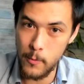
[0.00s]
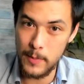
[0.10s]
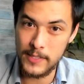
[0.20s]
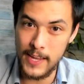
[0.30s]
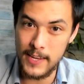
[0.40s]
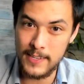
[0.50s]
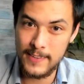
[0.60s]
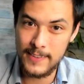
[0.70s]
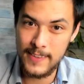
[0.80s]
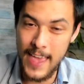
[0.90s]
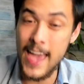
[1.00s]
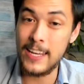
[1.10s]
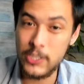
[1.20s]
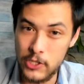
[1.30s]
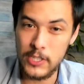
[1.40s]
website and
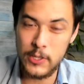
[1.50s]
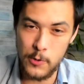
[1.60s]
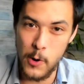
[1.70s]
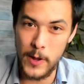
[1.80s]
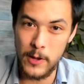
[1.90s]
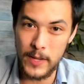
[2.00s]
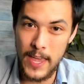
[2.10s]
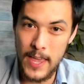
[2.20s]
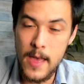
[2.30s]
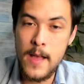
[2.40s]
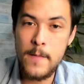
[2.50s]
it's just growing, okay?